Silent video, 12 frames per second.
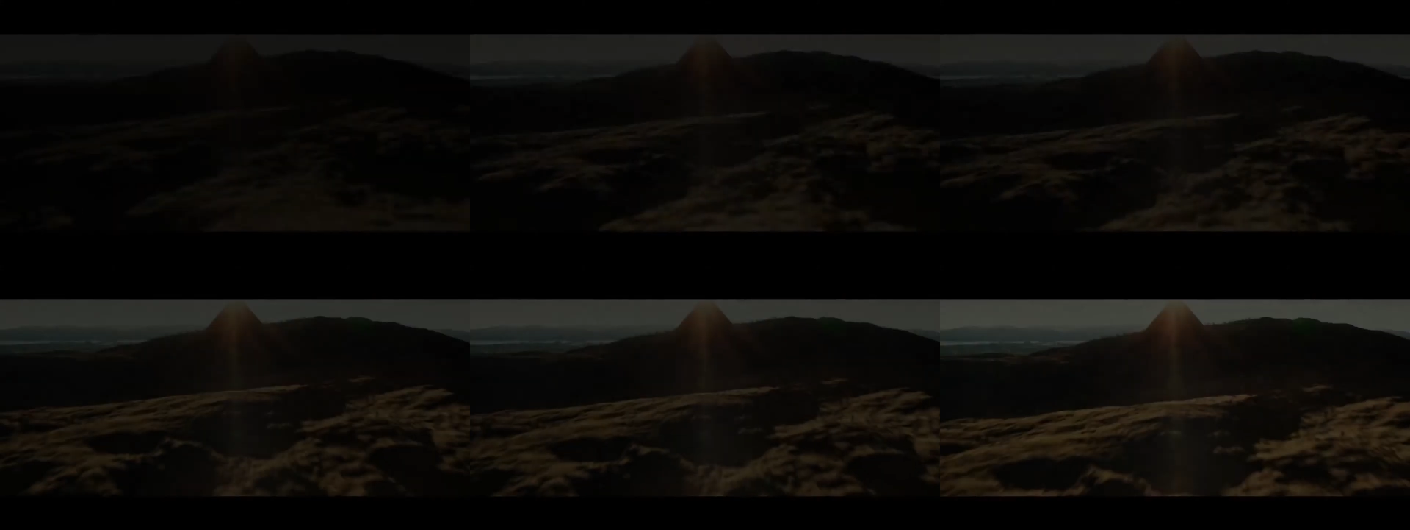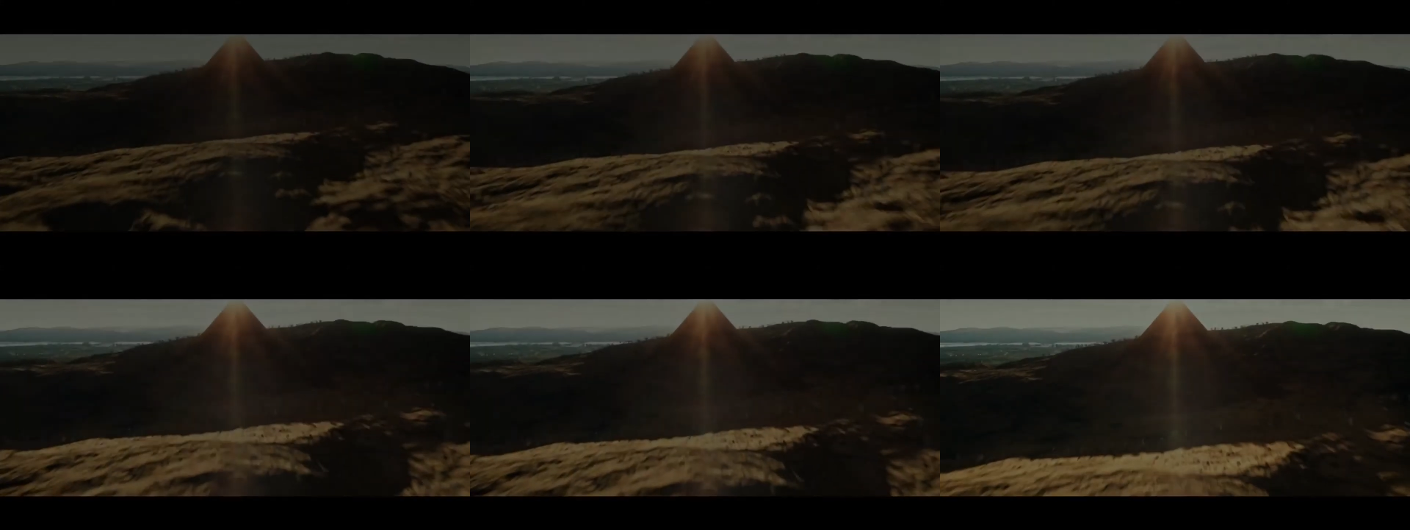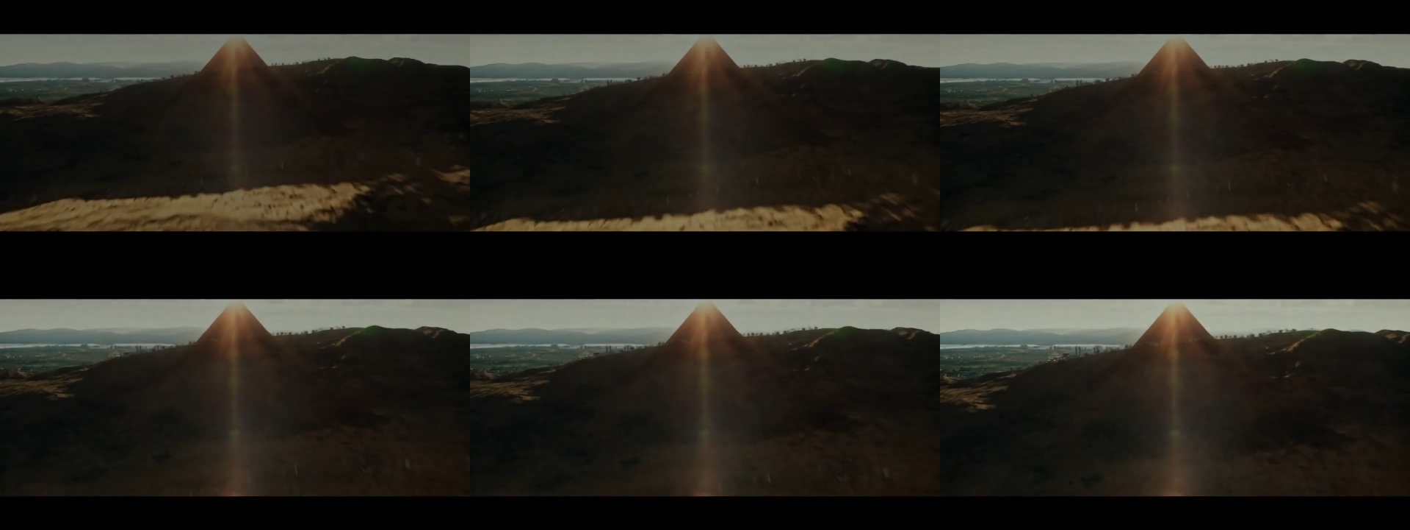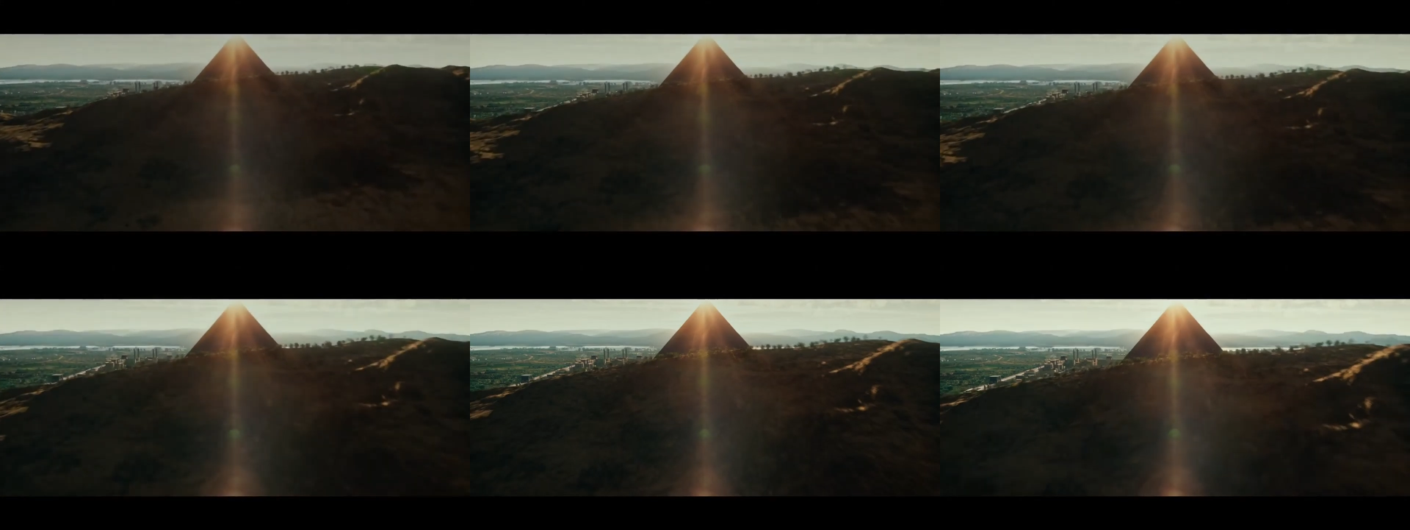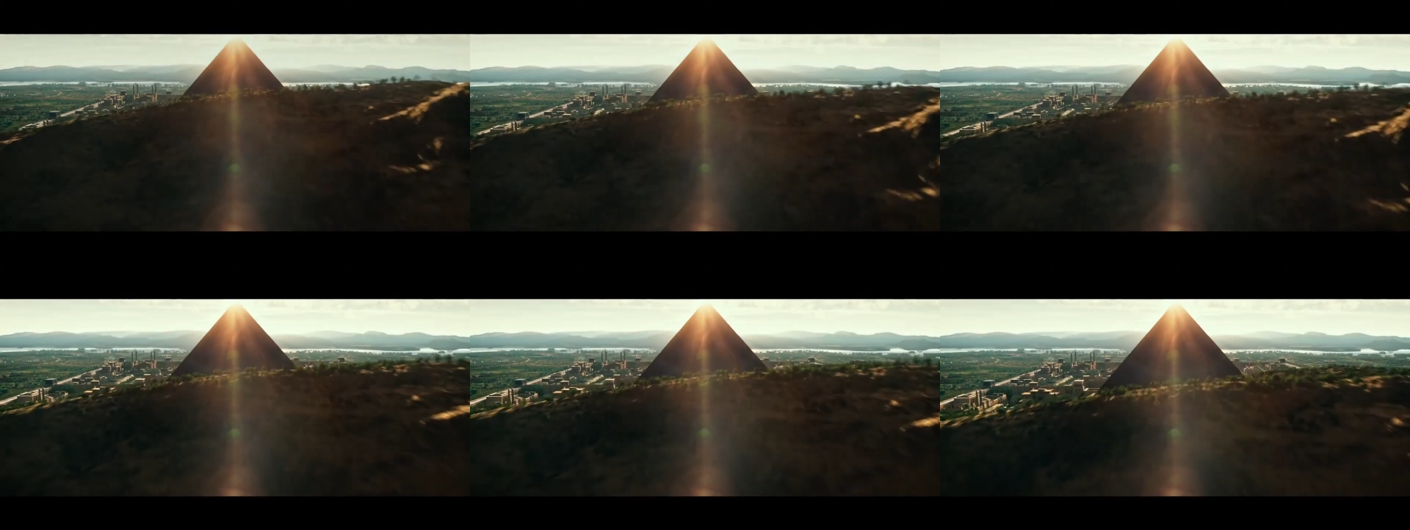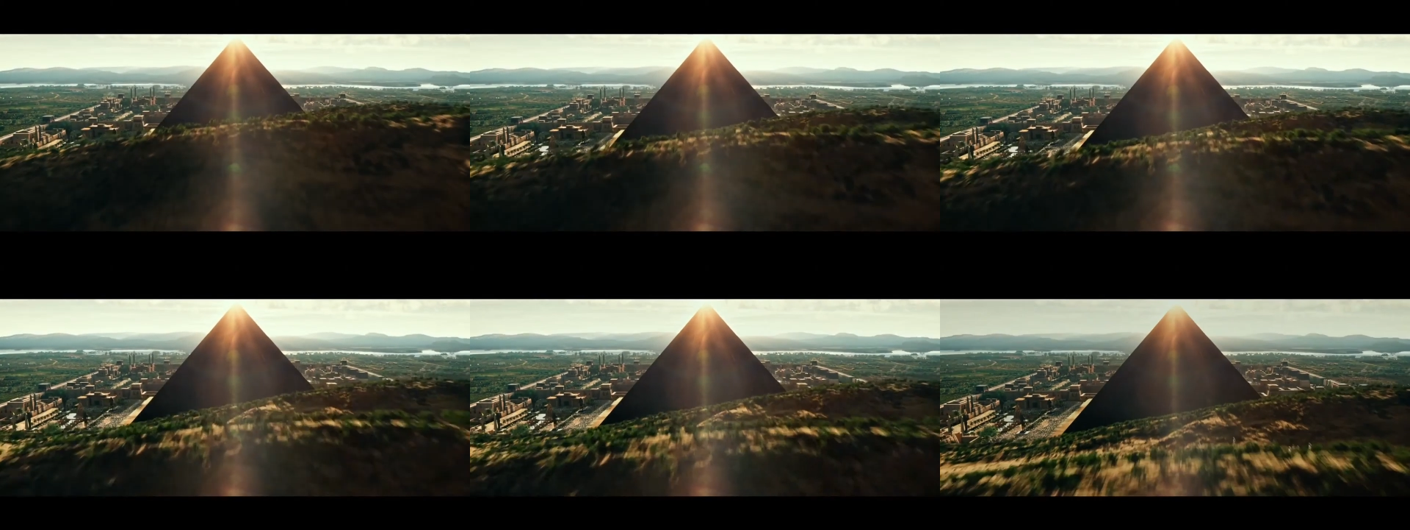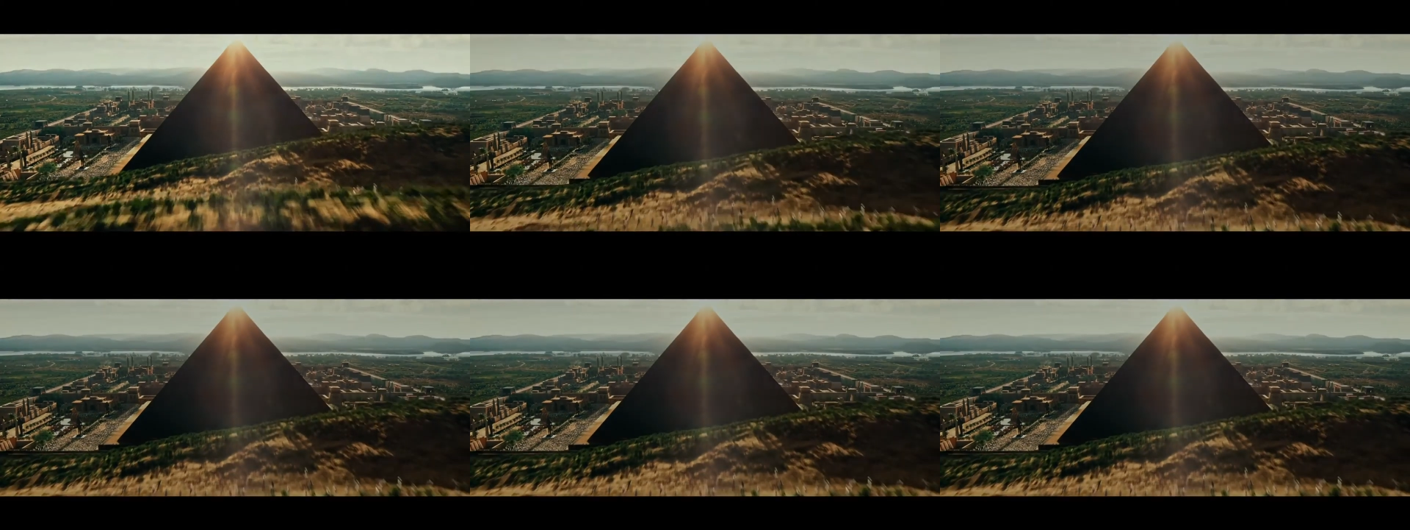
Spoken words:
[unreadable: no face in view]